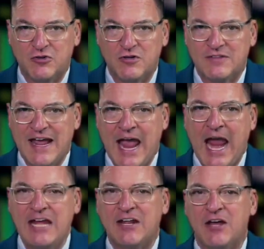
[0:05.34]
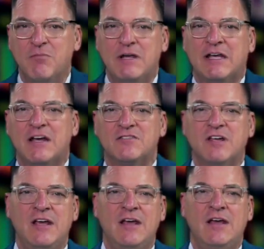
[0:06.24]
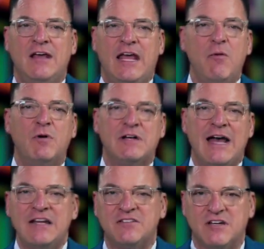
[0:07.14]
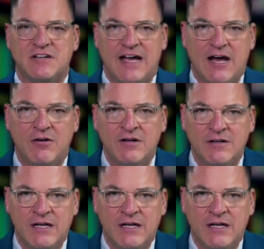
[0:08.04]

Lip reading: Jr. And they hate him because he would not sit down.